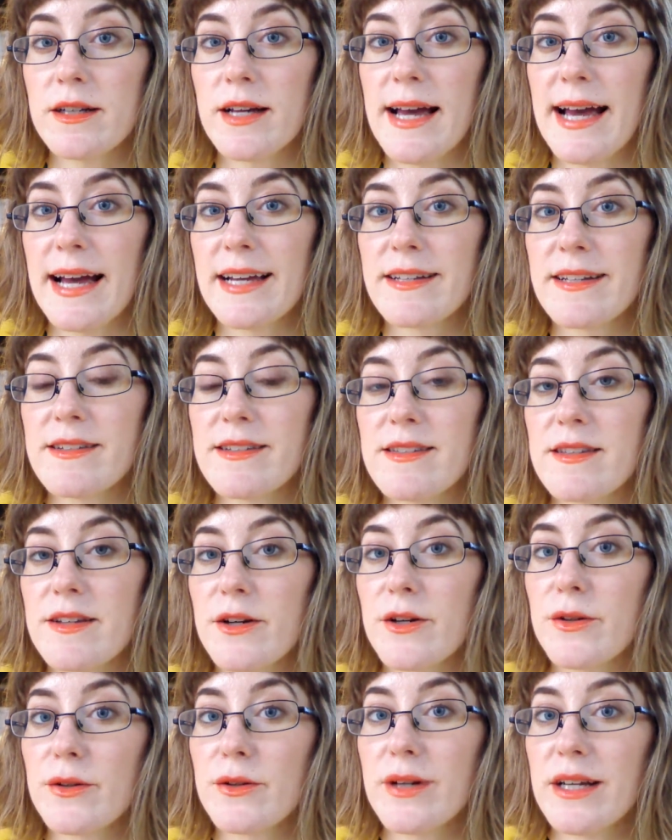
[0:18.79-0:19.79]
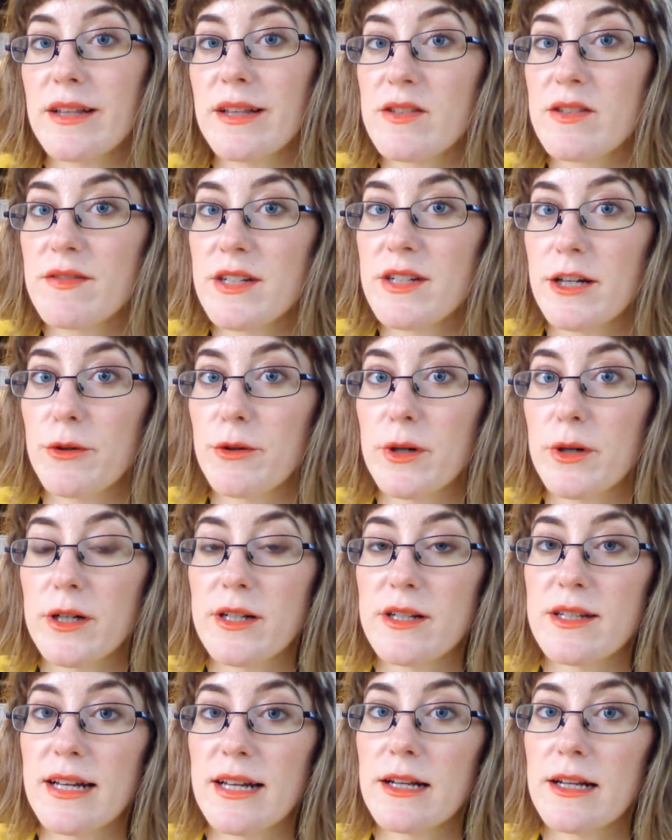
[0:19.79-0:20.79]
And so in this video I'm
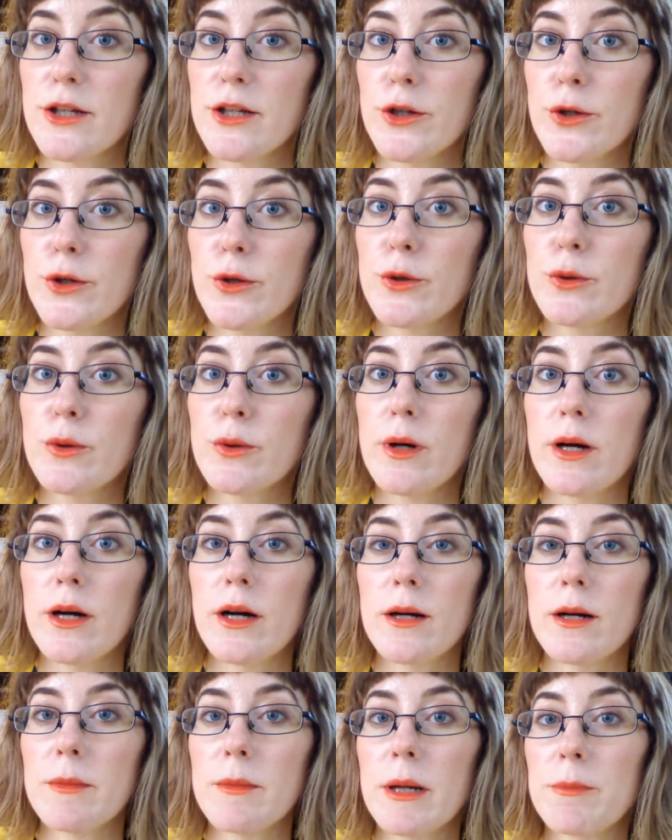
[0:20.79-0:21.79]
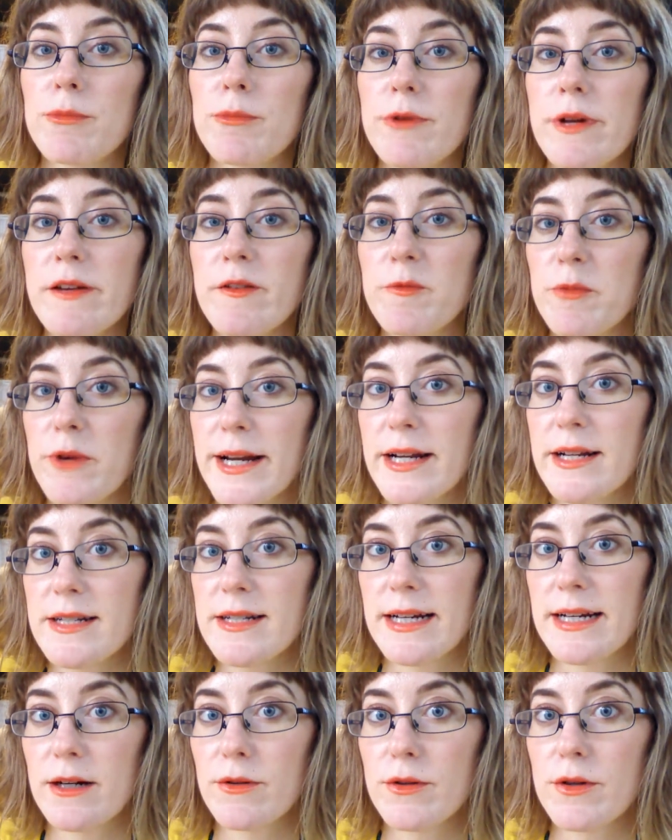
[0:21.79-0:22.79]
going to tell you a brief
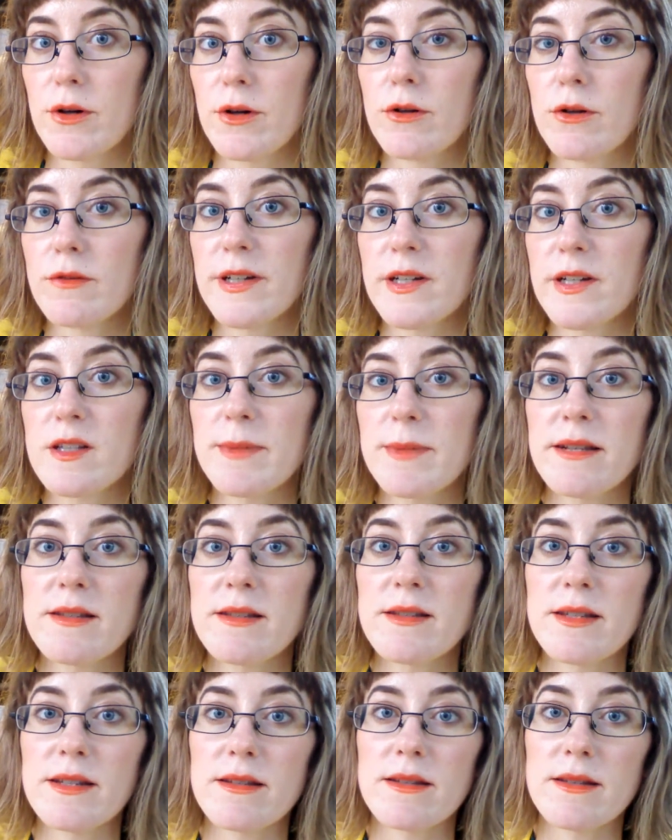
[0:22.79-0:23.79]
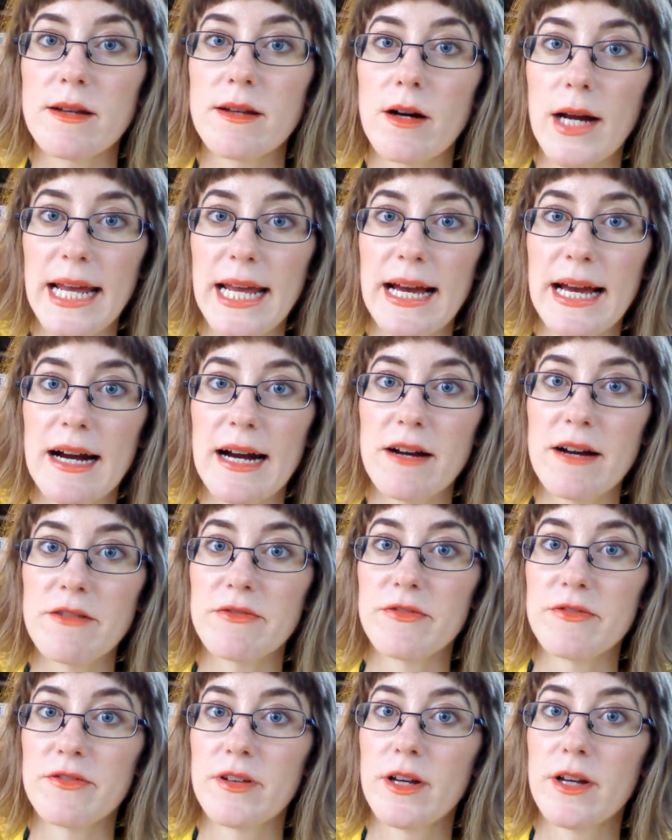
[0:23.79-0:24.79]
breakdown of expenses that I
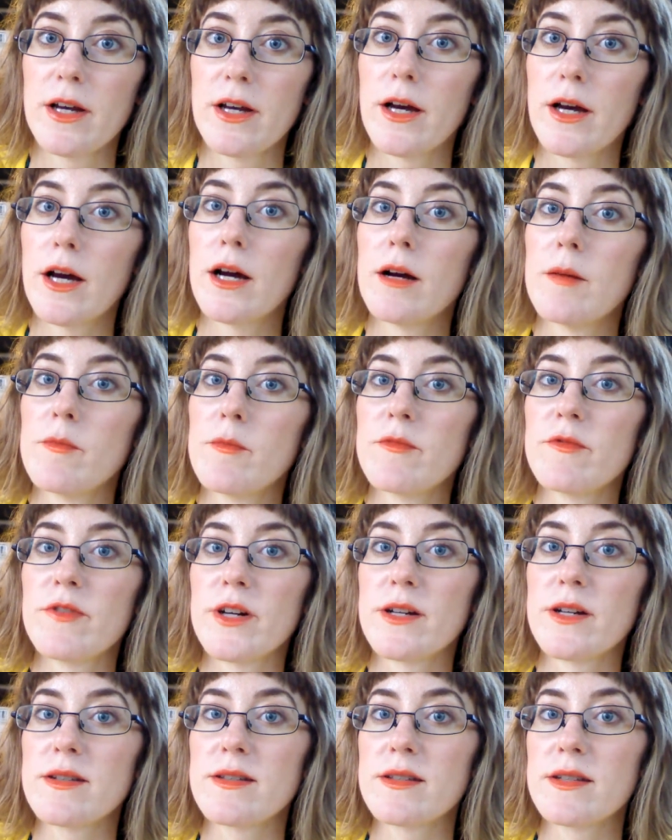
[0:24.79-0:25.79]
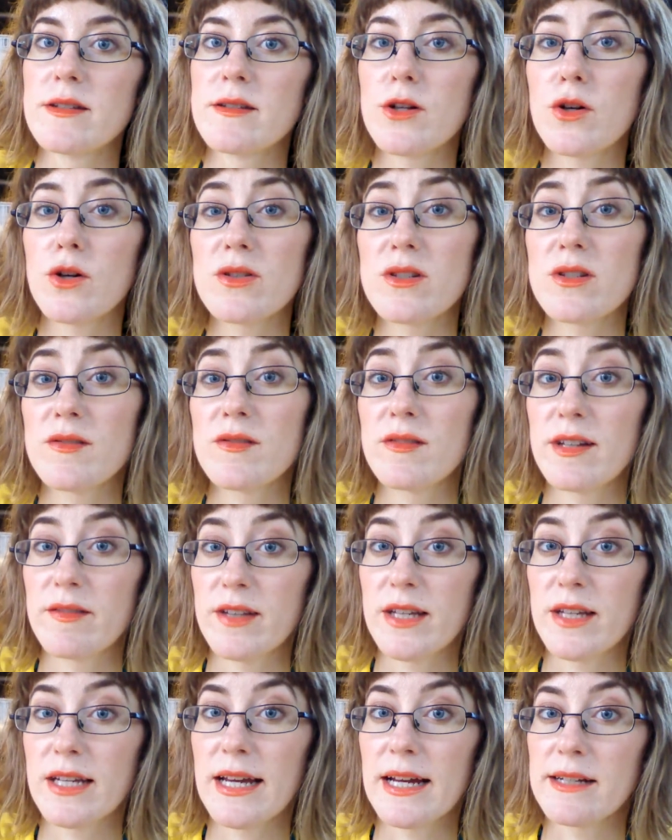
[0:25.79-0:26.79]
have versus cost of
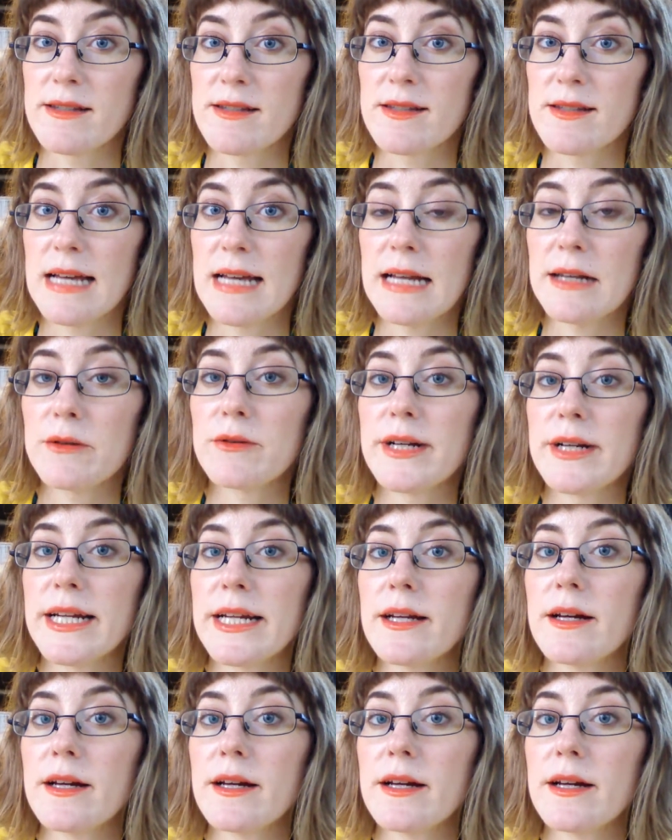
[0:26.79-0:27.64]
living and salary,